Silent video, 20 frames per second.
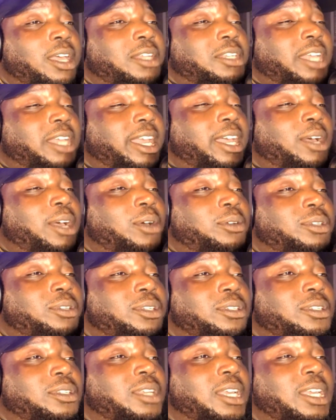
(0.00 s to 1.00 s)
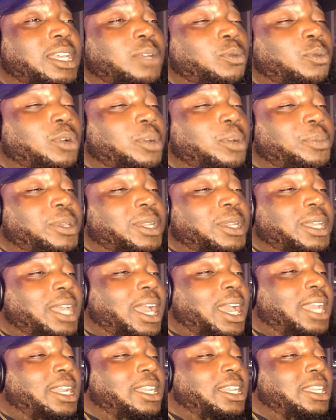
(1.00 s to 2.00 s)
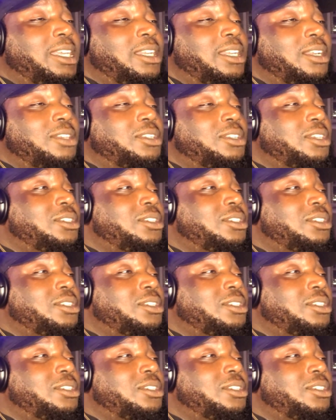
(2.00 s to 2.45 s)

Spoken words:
the elders, he will be the guy to lead us